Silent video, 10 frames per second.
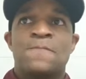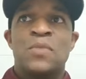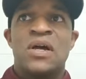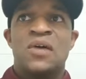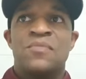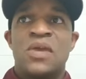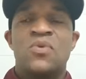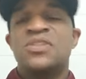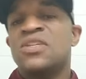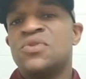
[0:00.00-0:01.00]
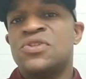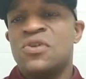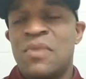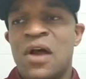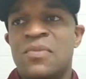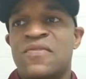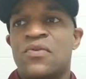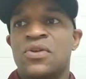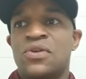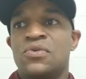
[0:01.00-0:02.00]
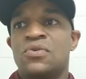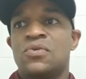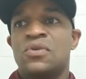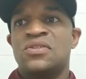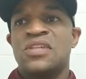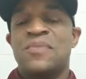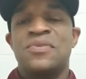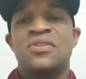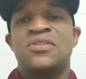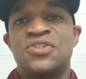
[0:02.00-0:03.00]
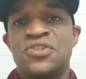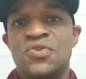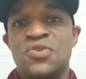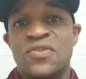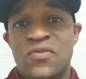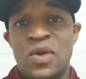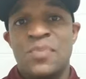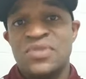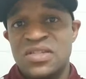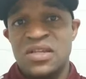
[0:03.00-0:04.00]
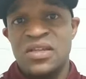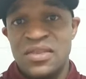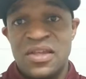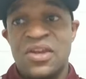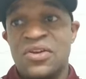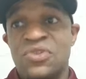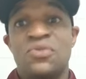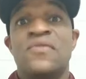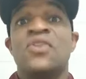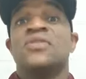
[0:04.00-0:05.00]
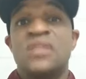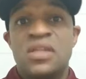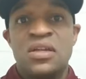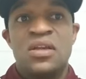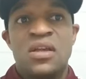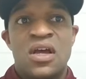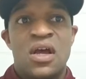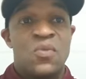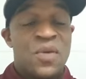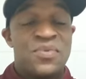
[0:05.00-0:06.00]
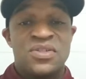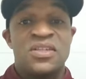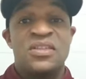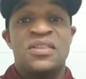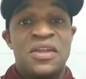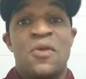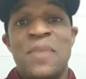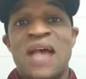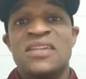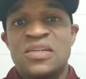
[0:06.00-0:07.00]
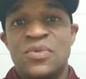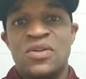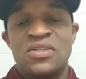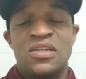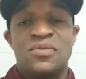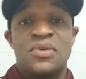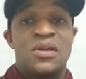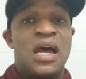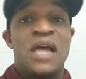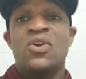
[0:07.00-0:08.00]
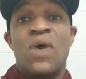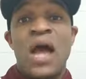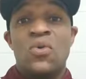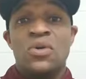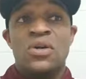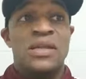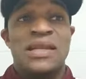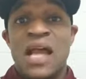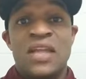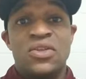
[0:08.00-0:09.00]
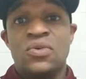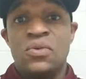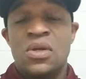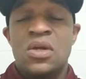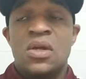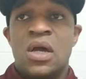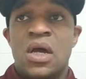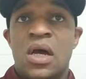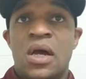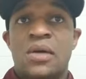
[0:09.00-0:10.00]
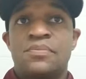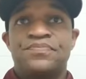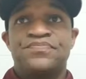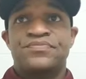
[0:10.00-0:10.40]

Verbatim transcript: um, they want to see what you're about before you step into the shoes of representing their university, um, representing their basketball team. I know I would, and I do. Um,